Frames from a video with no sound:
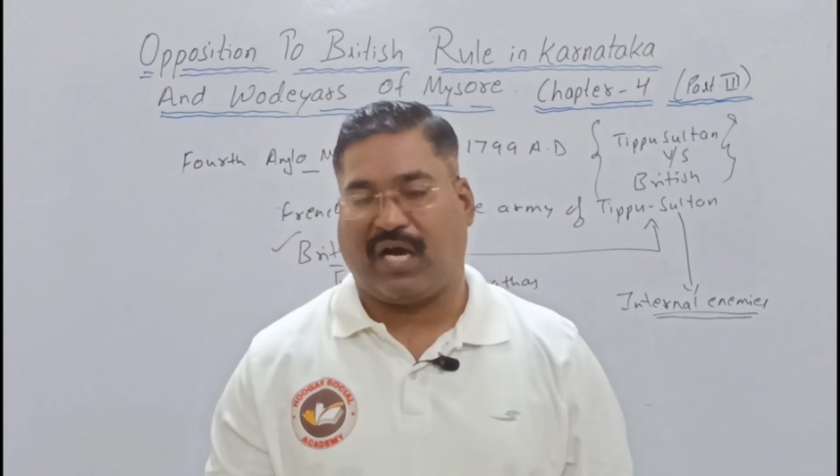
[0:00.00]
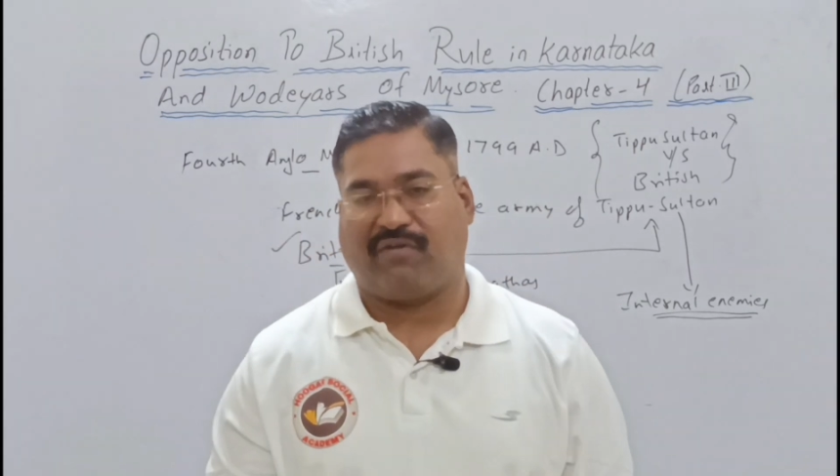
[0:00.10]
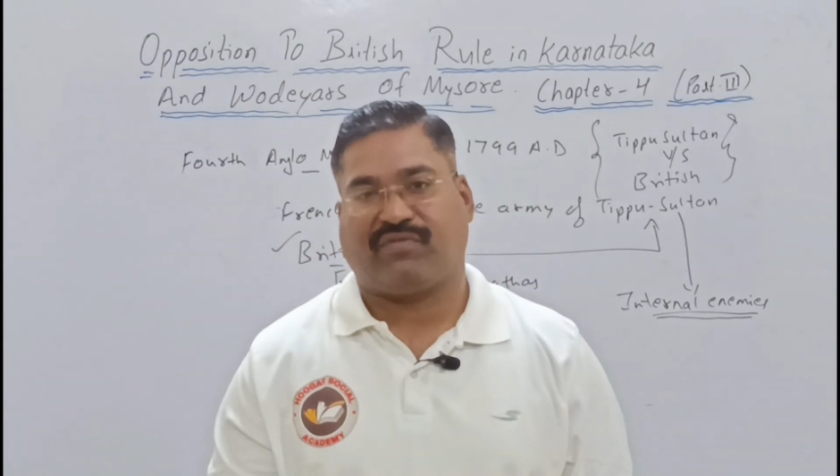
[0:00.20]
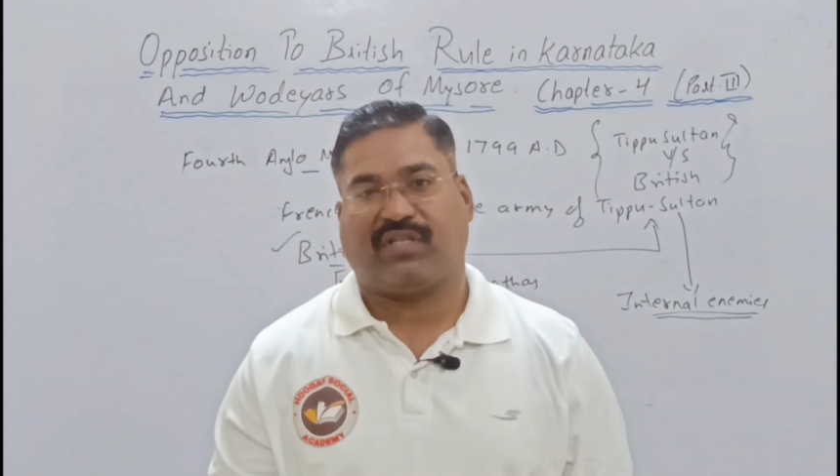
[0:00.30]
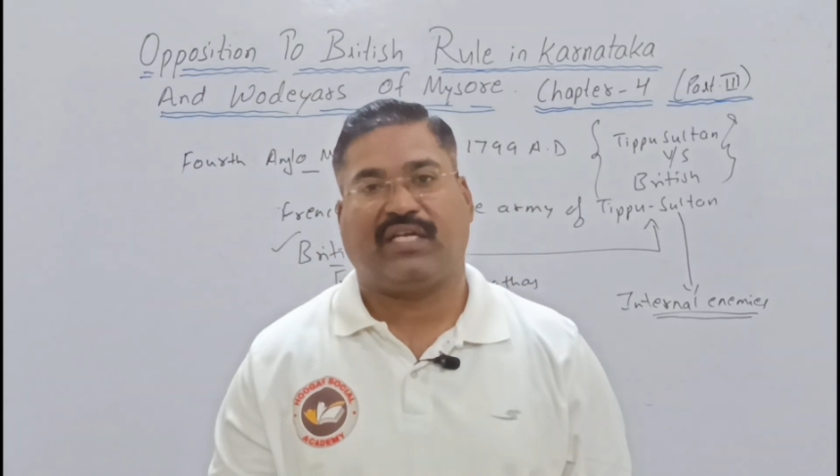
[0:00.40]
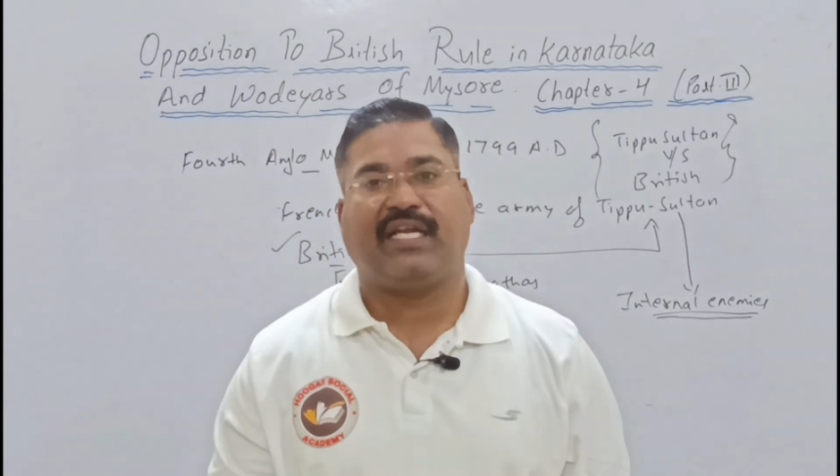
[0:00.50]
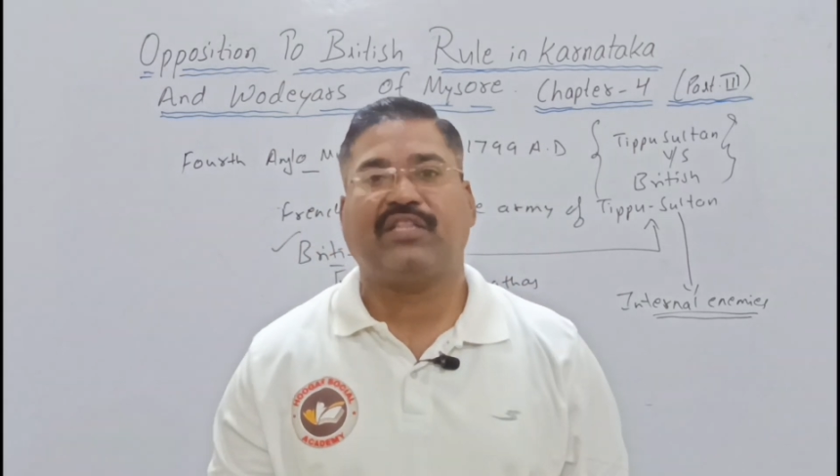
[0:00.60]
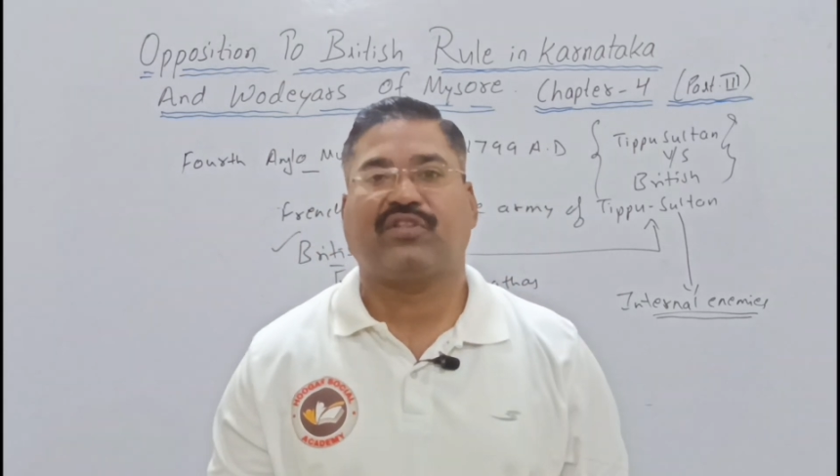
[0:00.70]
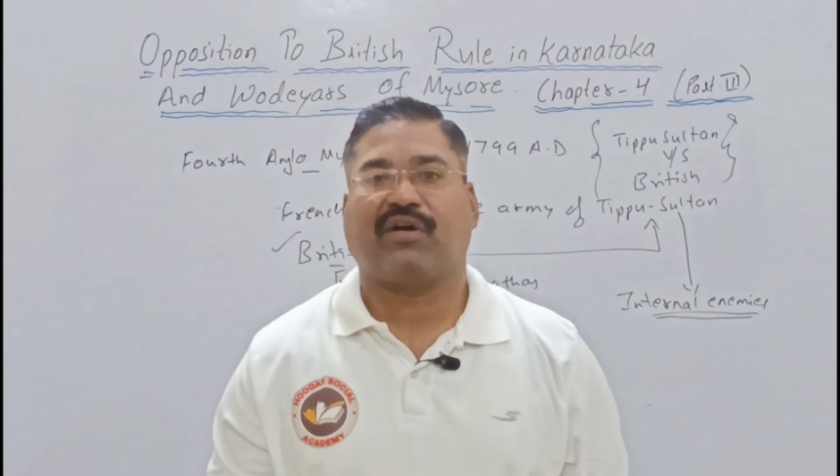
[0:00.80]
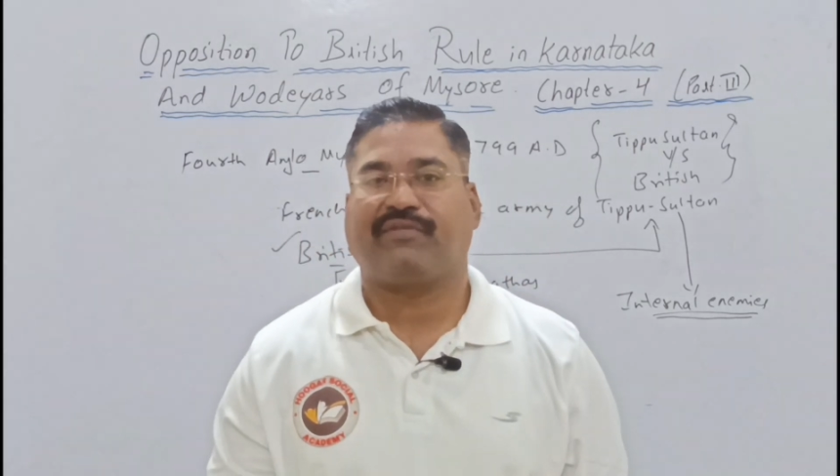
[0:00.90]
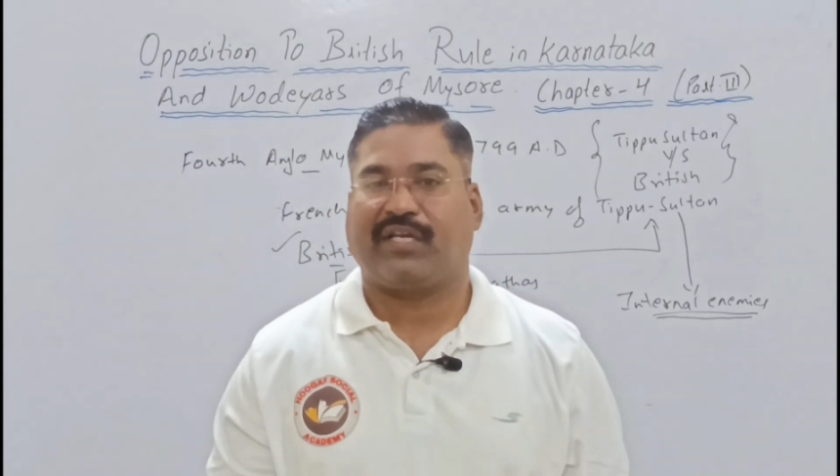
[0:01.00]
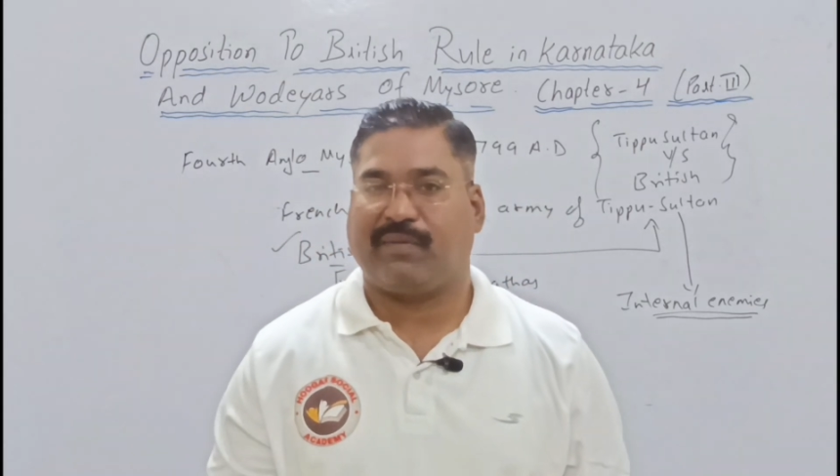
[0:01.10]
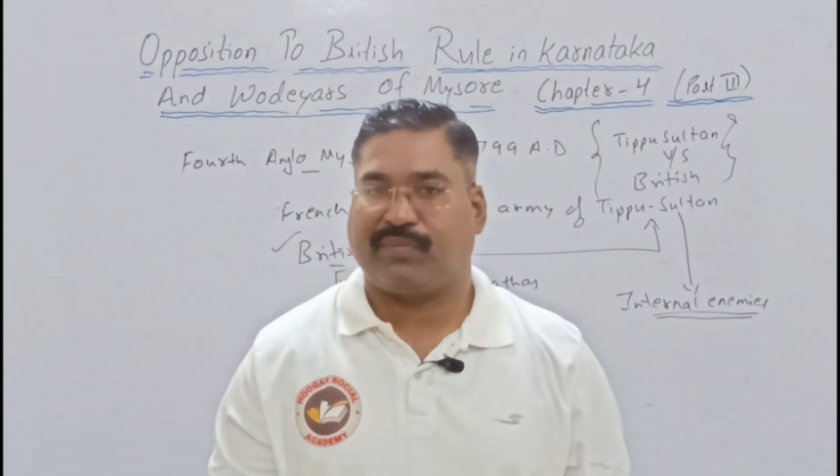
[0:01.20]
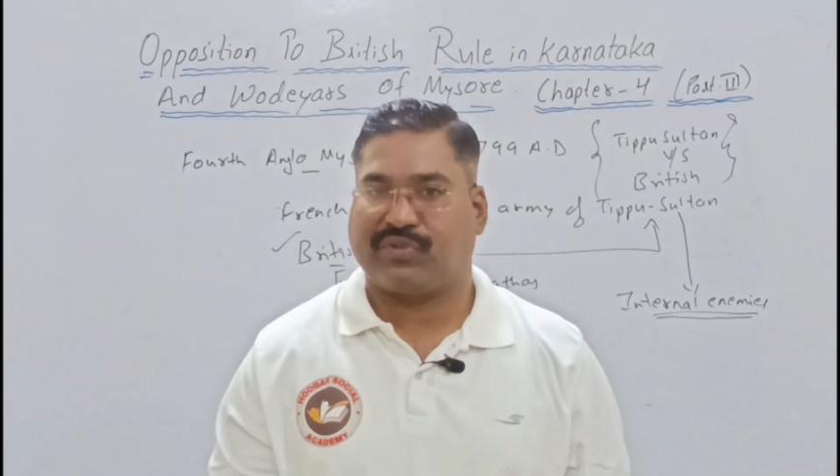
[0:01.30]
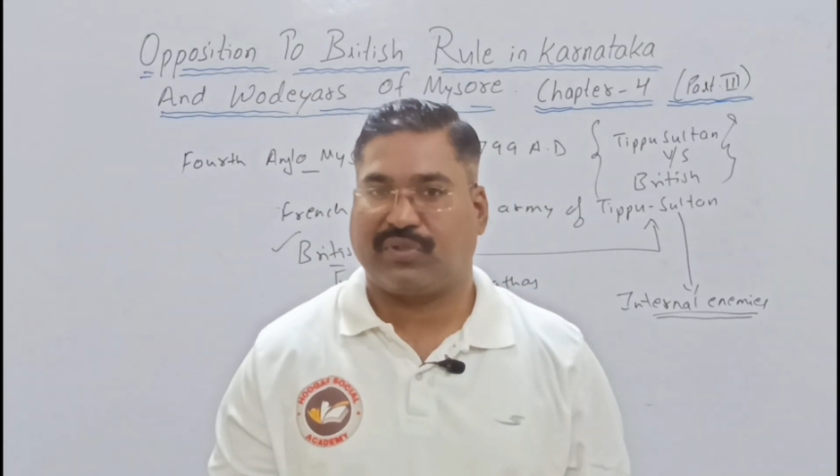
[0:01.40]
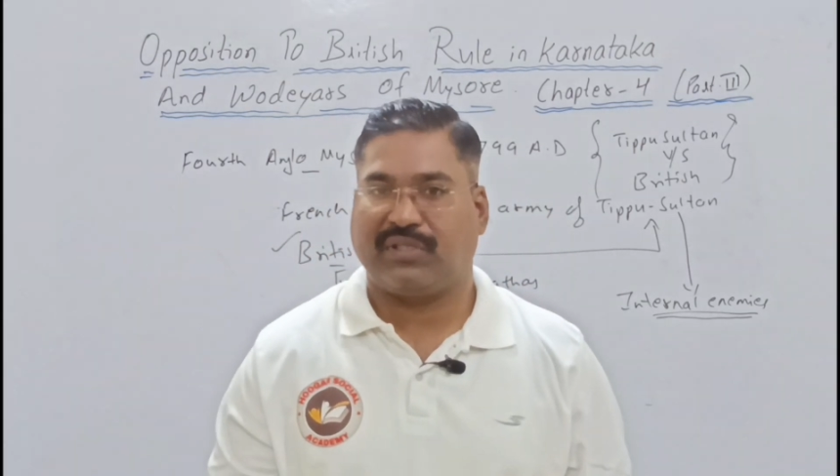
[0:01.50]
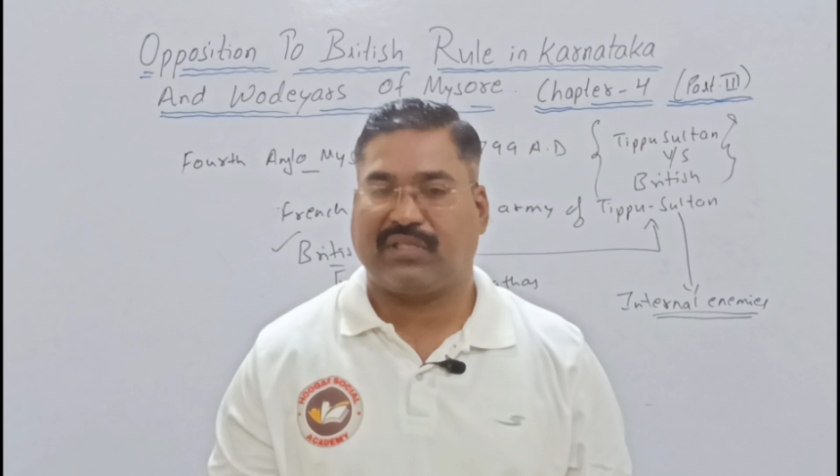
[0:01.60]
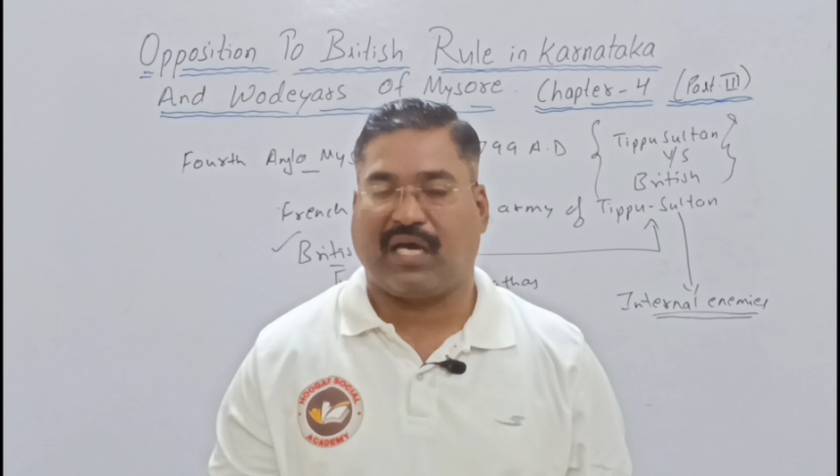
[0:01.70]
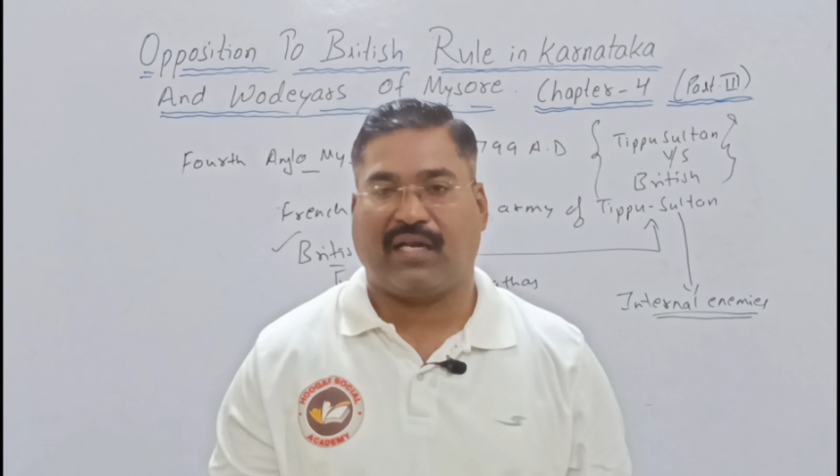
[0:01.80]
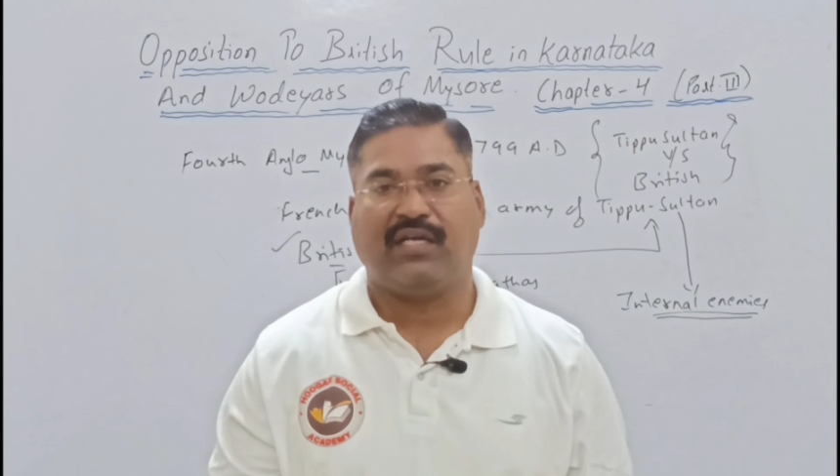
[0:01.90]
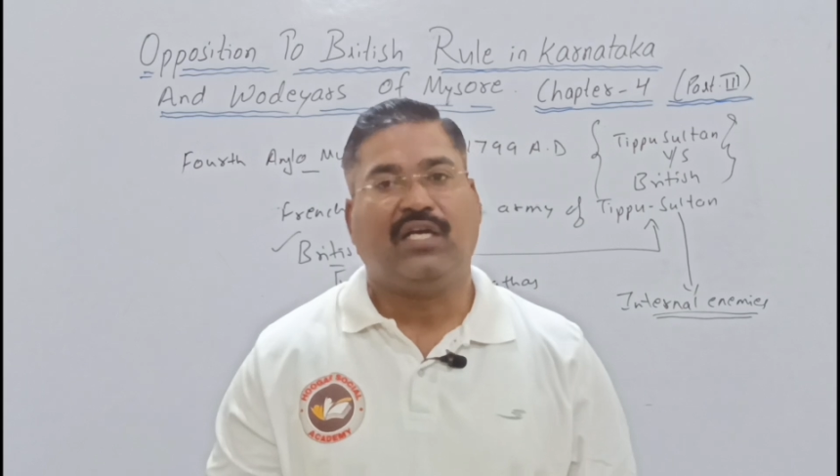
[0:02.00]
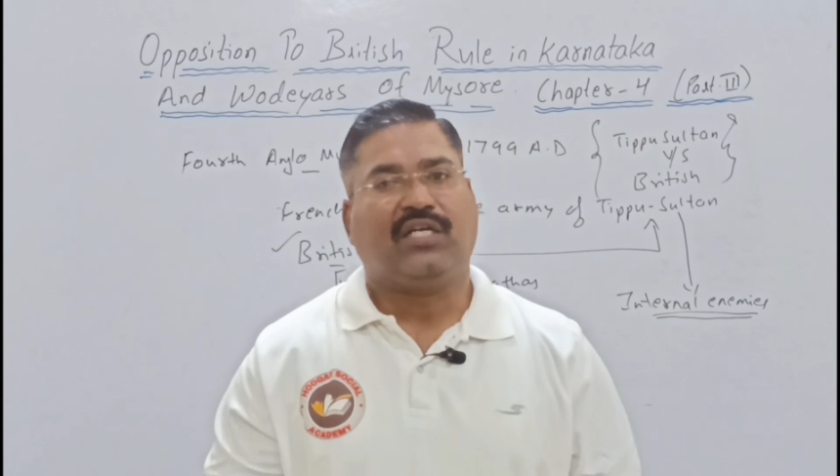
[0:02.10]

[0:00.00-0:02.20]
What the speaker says: after the death of Tipu Sultan,